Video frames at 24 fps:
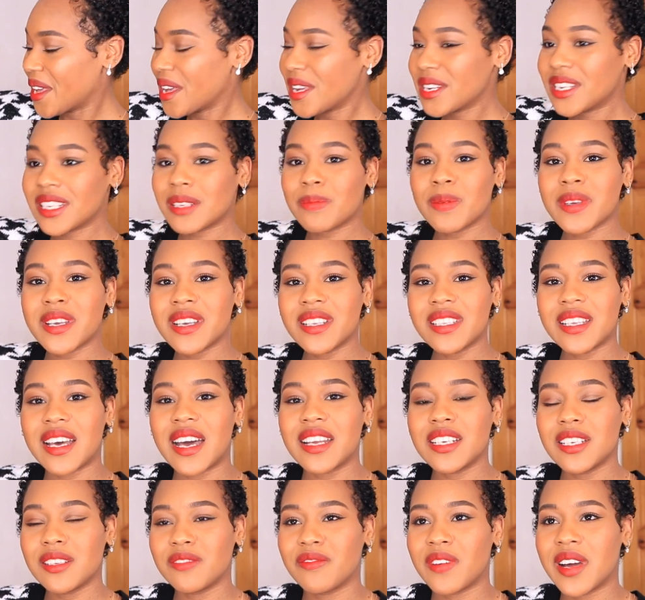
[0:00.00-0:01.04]
Just because I
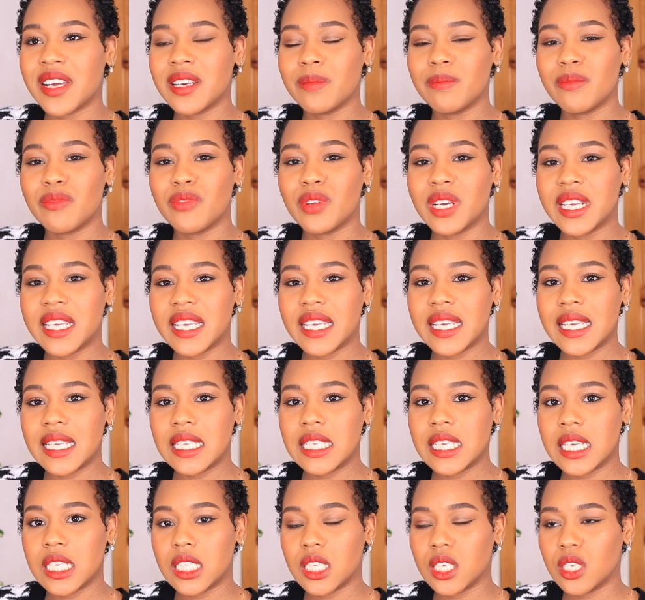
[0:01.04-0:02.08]
just find them really
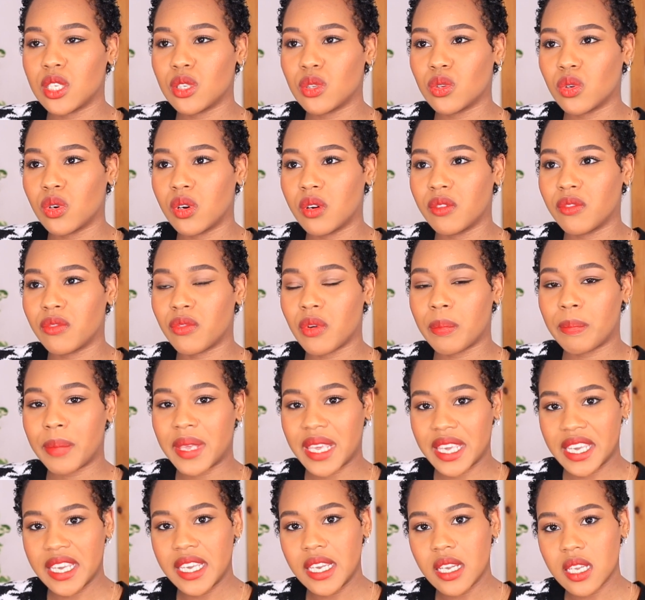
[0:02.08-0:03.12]
easier to sort of
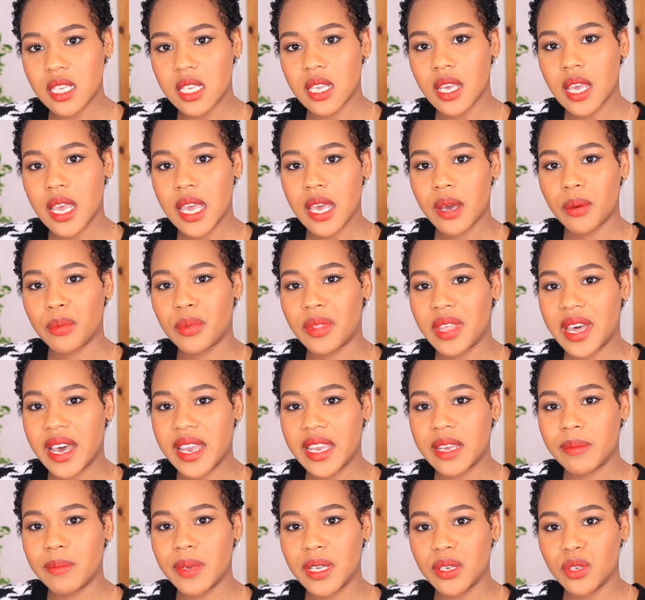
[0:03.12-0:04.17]
repeat without
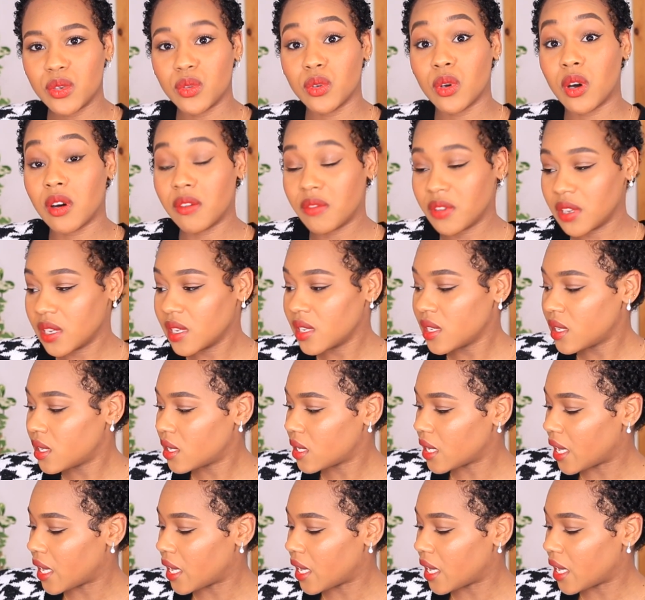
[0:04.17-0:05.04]
it being too obvious.